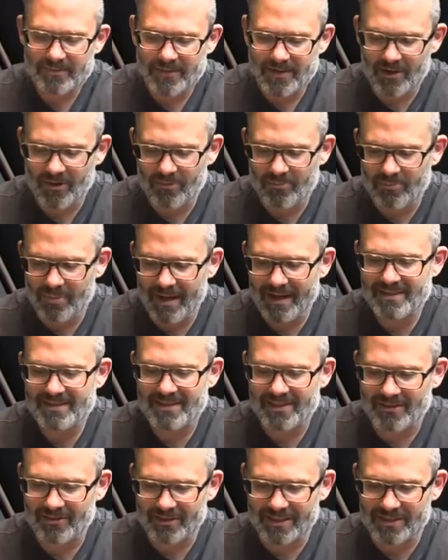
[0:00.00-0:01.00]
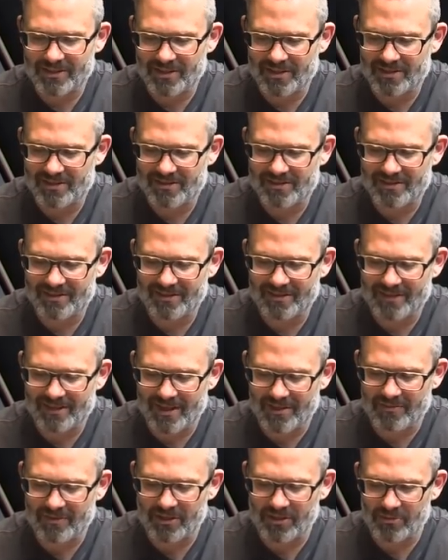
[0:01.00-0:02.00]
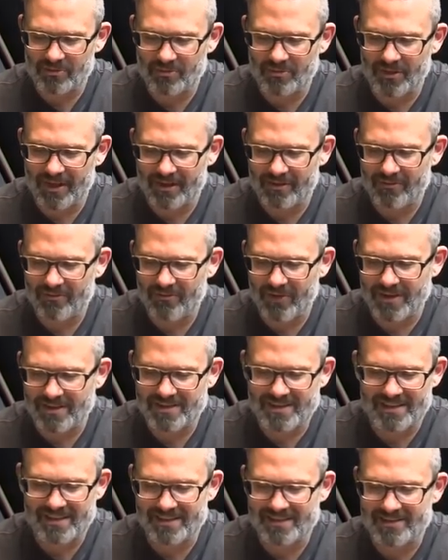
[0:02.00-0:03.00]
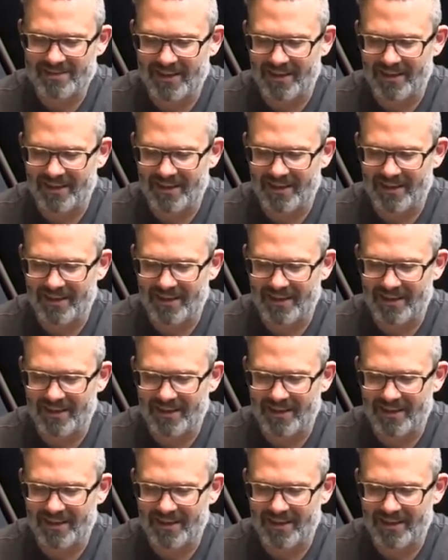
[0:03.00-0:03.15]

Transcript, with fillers: they're basically just giving you like funsies,